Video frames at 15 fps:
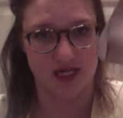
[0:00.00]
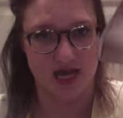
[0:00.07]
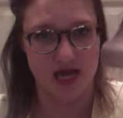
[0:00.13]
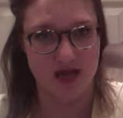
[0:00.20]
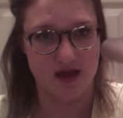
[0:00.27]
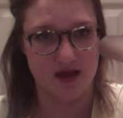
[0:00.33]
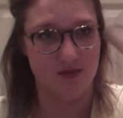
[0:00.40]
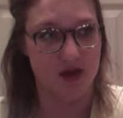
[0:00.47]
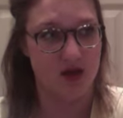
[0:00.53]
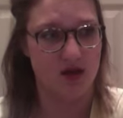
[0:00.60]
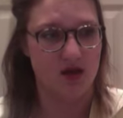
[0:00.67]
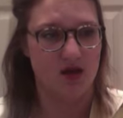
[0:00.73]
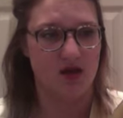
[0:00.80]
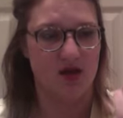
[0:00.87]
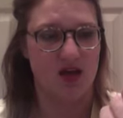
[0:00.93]
time.
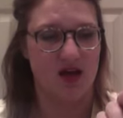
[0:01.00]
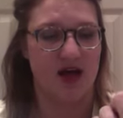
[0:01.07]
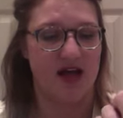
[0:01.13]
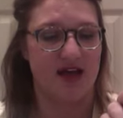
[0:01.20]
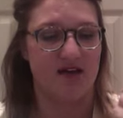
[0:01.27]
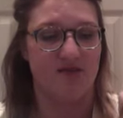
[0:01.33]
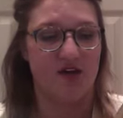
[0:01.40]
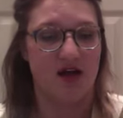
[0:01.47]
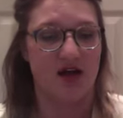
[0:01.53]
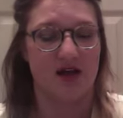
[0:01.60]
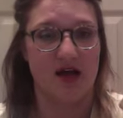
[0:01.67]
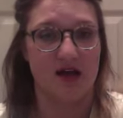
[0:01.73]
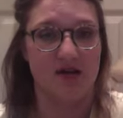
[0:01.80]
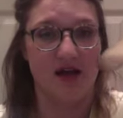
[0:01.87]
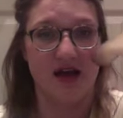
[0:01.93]
I have not
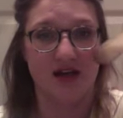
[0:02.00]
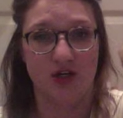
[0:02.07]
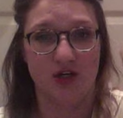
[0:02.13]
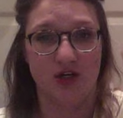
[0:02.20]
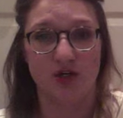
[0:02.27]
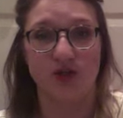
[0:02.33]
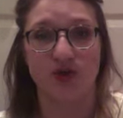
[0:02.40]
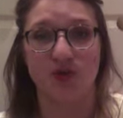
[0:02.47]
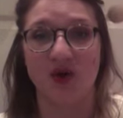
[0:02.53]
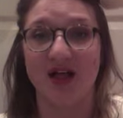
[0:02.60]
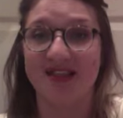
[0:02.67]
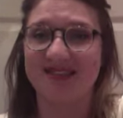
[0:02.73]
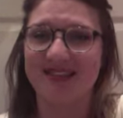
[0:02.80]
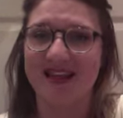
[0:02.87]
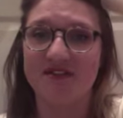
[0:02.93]
gotten any new
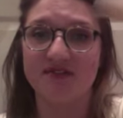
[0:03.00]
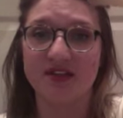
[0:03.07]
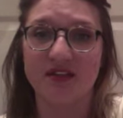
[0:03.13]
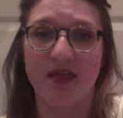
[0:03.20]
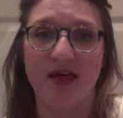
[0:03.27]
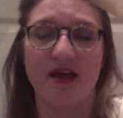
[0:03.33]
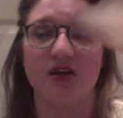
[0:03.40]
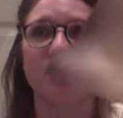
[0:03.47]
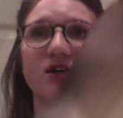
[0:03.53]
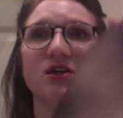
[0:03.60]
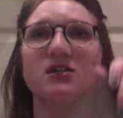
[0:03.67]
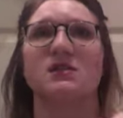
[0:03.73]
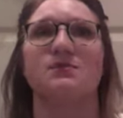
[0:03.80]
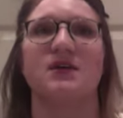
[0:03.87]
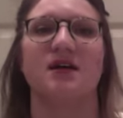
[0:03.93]
left
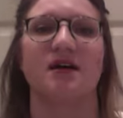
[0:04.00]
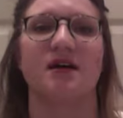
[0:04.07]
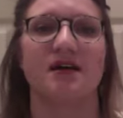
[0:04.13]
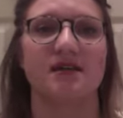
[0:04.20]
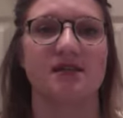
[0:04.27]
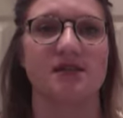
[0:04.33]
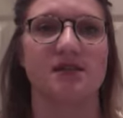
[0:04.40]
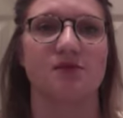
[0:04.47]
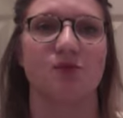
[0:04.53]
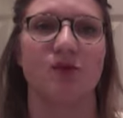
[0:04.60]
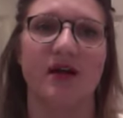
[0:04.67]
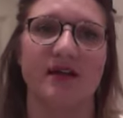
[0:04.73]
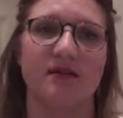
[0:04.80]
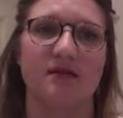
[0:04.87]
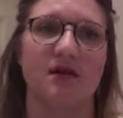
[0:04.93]
liners because,
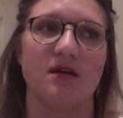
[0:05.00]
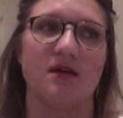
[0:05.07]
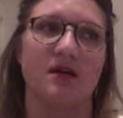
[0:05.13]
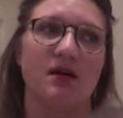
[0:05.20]
one,